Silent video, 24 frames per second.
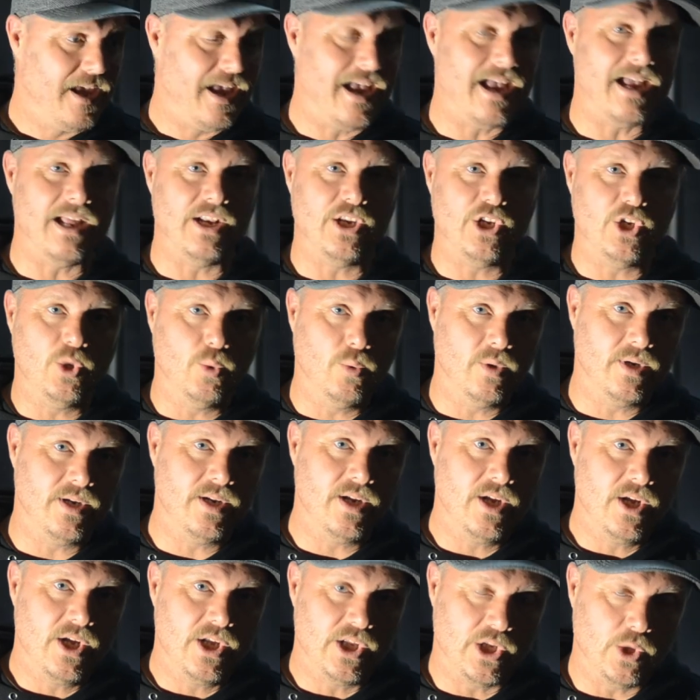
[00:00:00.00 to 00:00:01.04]
And you
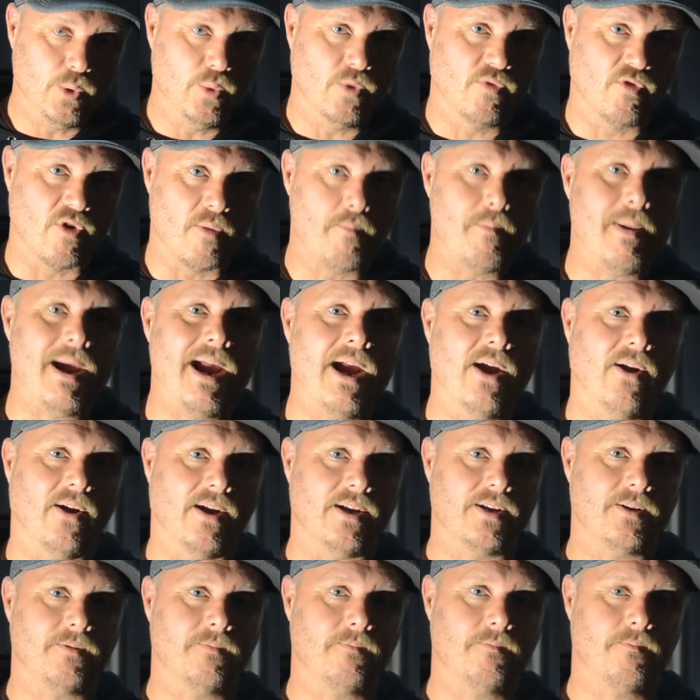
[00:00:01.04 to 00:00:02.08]
would, you would repair
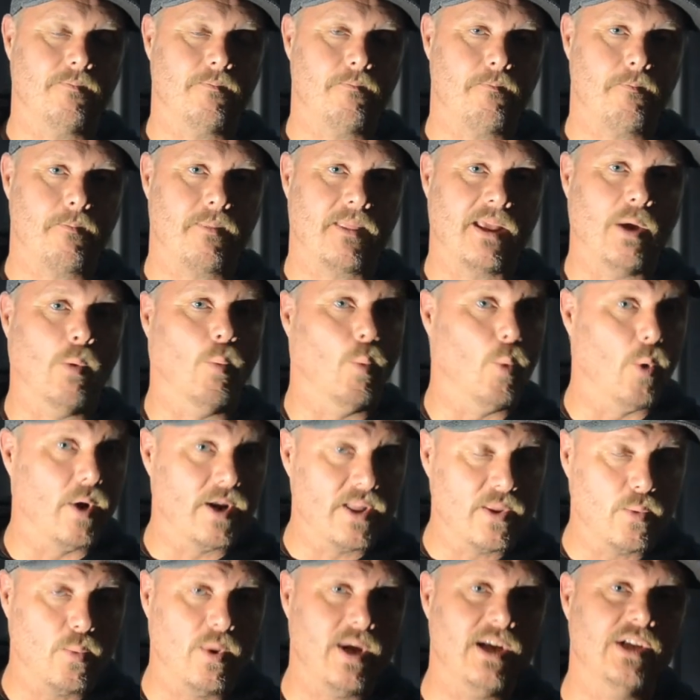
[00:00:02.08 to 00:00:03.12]
it. And
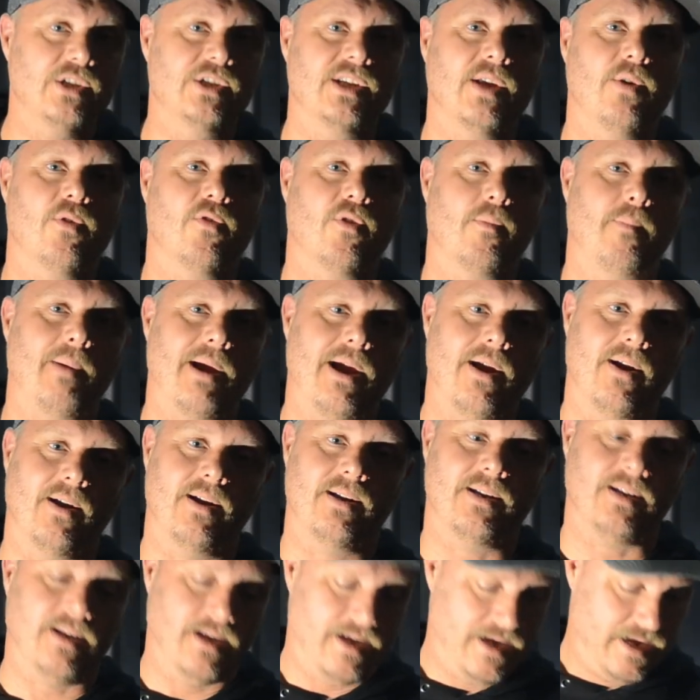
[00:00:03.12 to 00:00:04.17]
one of the ways they would repair
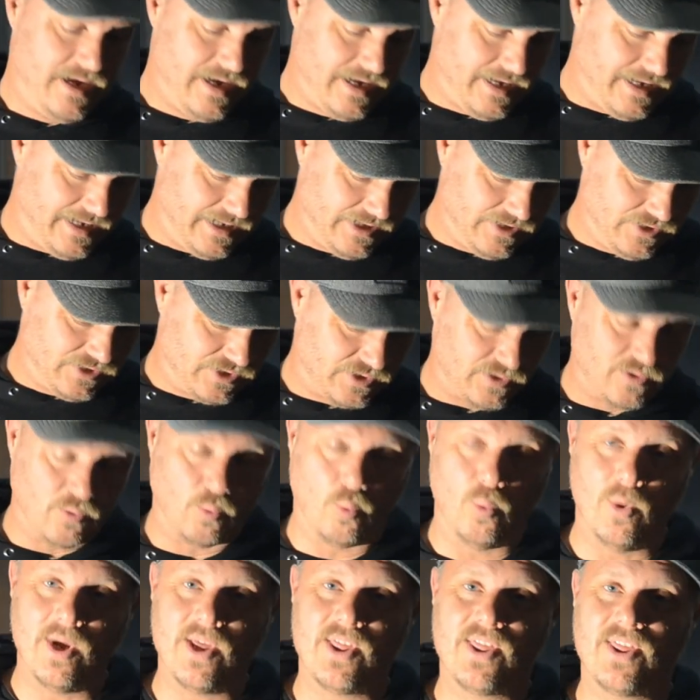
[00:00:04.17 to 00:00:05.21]
it is
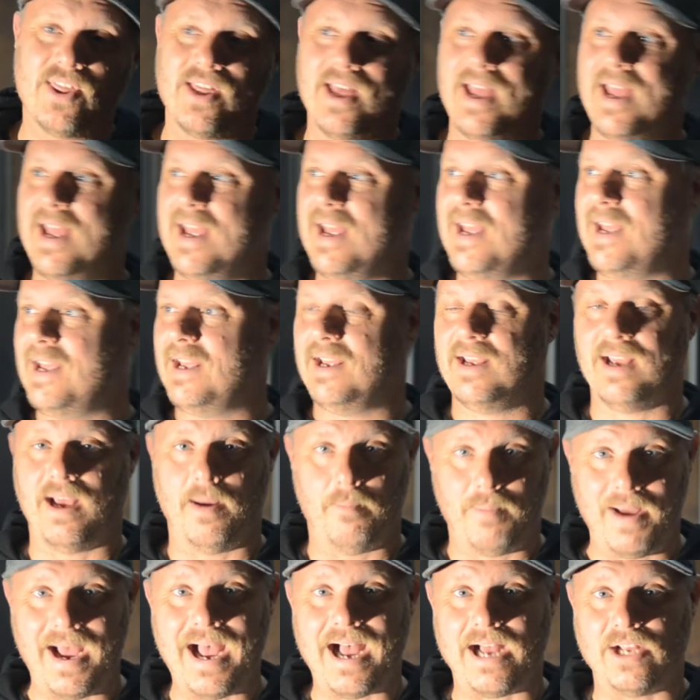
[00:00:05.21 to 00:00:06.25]
with a,
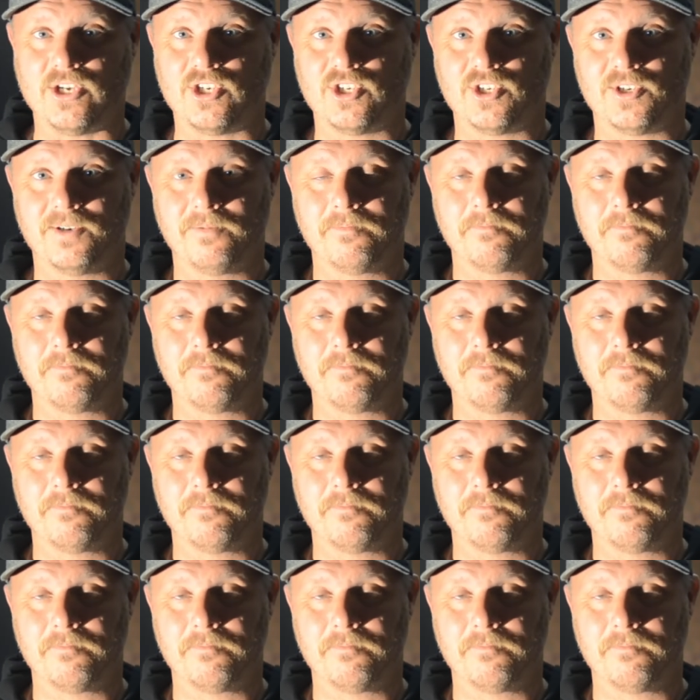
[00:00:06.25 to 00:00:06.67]
a patch.